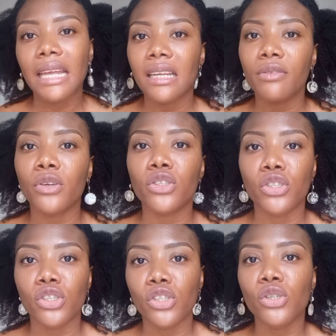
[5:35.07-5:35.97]
endeavor
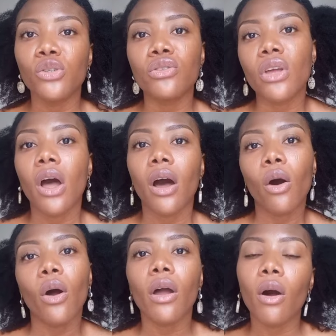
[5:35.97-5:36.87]
to use
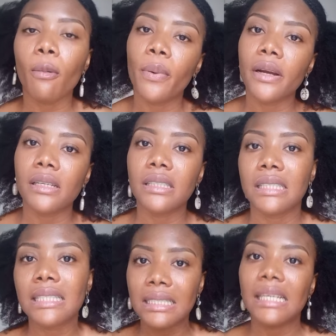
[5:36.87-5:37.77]
oil or butter
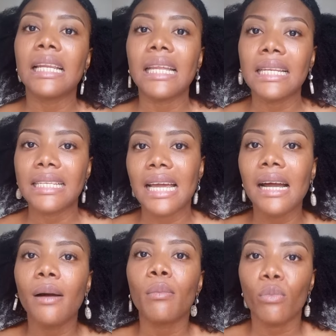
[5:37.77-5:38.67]
to seal in
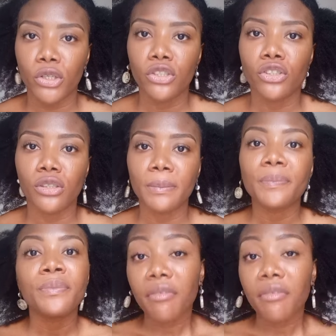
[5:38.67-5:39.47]
that moisture.